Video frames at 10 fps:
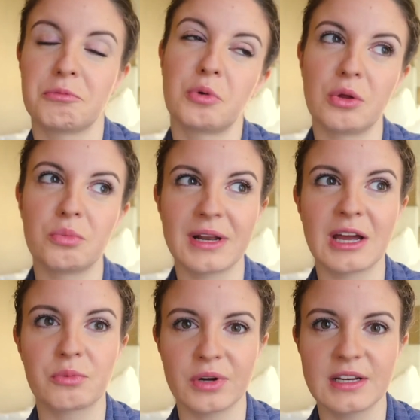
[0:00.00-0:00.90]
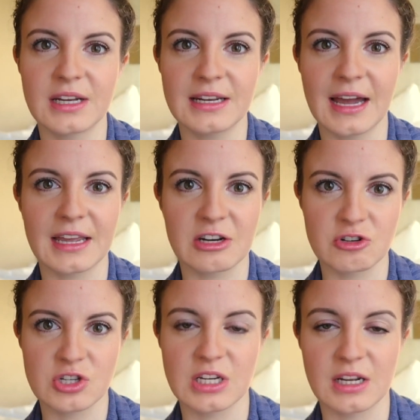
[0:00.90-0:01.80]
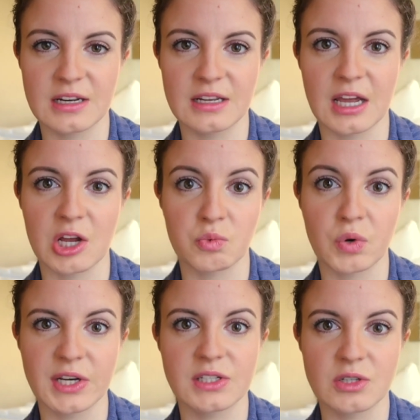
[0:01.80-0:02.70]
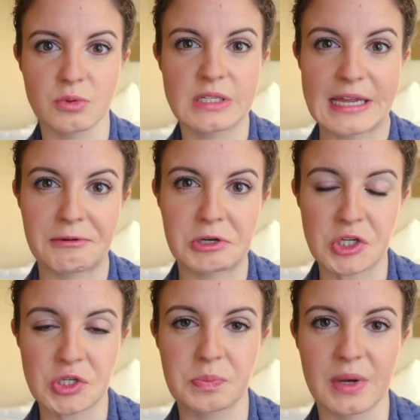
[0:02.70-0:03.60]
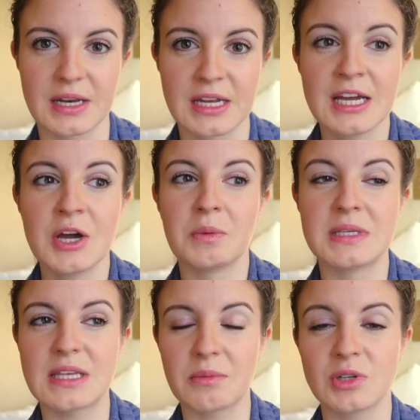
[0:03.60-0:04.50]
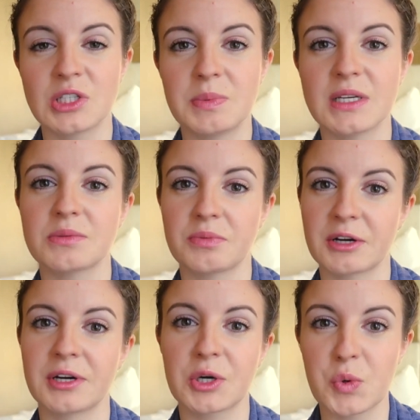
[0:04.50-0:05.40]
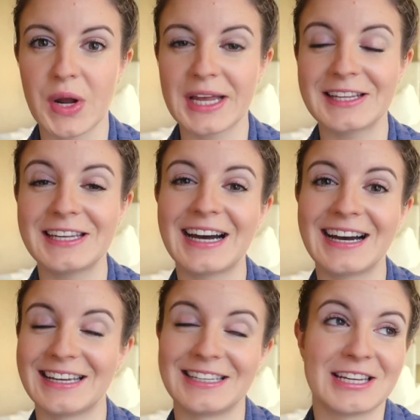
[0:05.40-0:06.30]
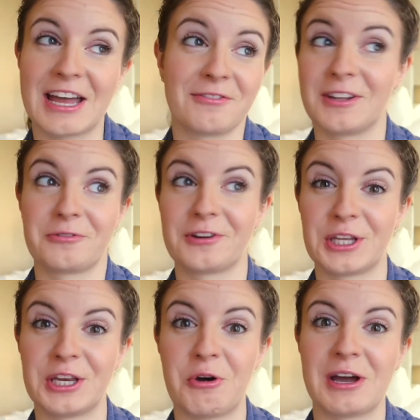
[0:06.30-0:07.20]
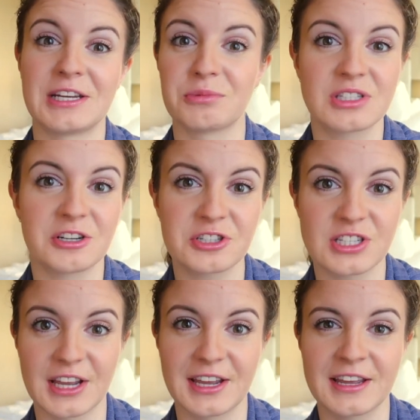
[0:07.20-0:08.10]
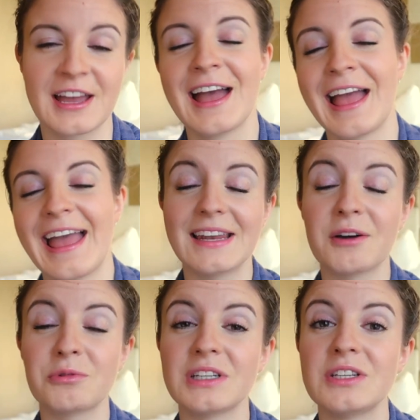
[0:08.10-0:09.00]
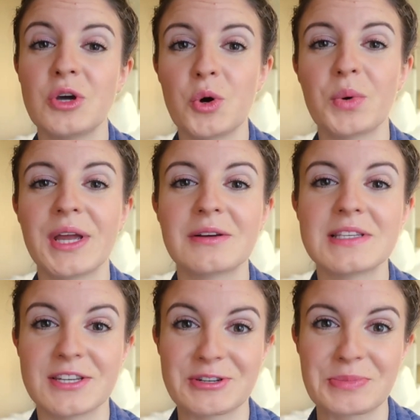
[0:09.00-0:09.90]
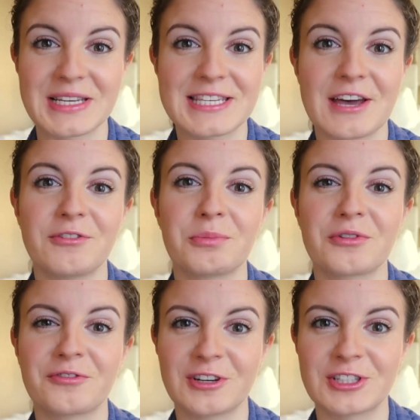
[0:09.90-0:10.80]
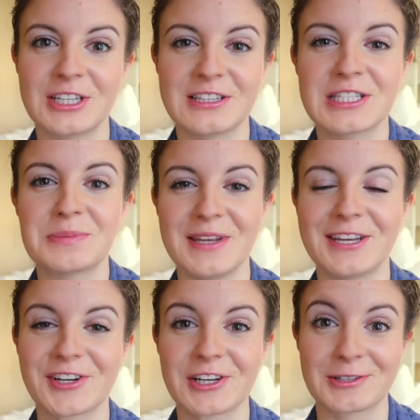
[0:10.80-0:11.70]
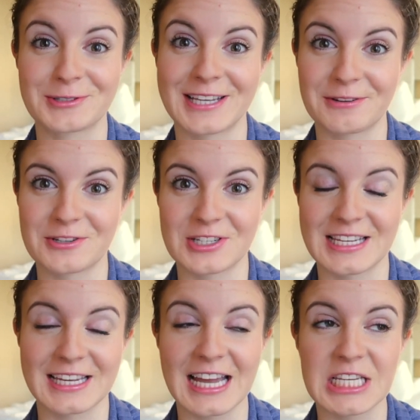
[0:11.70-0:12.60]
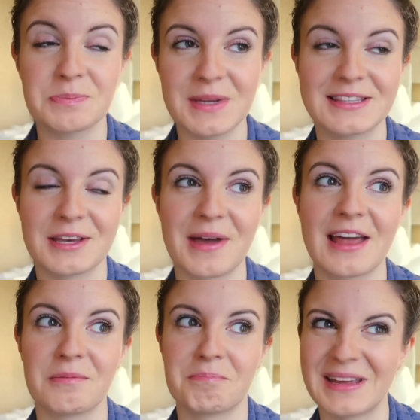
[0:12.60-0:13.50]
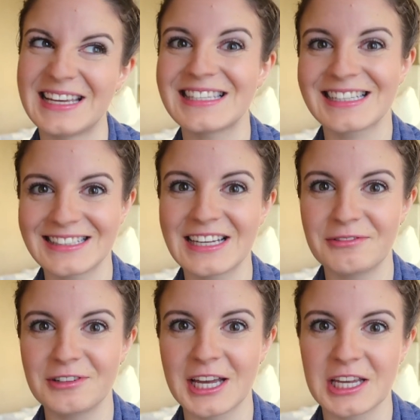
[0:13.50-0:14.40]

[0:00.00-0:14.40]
Well, when I read it, I can understand it, I can write in those languages, but when someone speaks very quickly, I have really no idea what they're saying, and I would in no way consider myself a proficient speaker in those languages. Like, I speak them at a basic level.